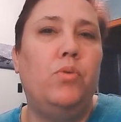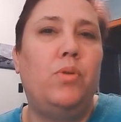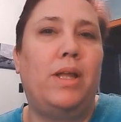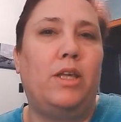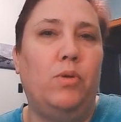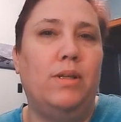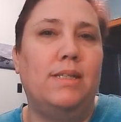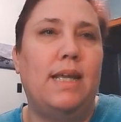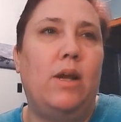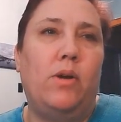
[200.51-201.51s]
Like you can
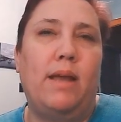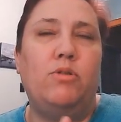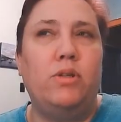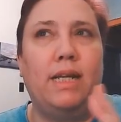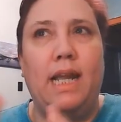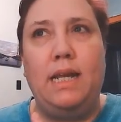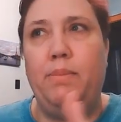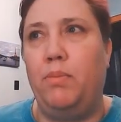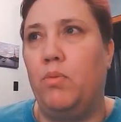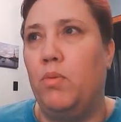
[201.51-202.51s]
say, okay, I'm doing a
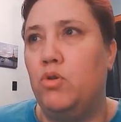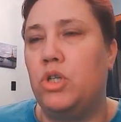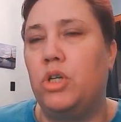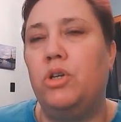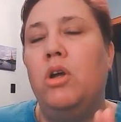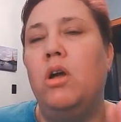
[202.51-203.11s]
KDP promotion